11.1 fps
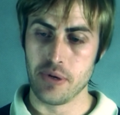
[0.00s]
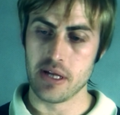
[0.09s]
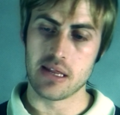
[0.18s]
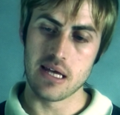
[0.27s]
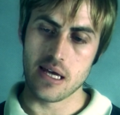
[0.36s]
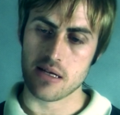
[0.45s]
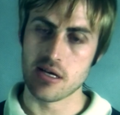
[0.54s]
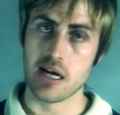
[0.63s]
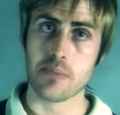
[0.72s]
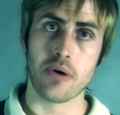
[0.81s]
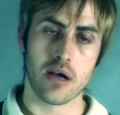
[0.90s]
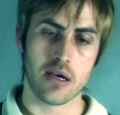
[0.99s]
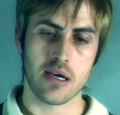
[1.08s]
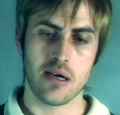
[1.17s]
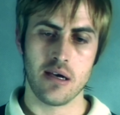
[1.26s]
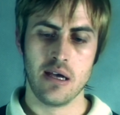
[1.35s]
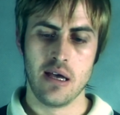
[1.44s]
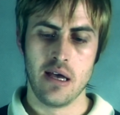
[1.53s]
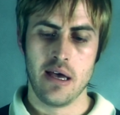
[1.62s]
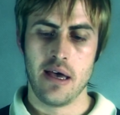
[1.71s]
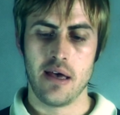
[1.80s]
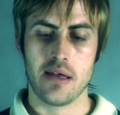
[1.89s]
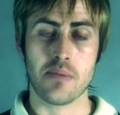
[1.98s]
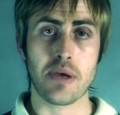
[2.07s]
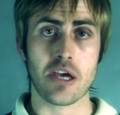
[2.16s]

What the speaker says: put the chaliponga and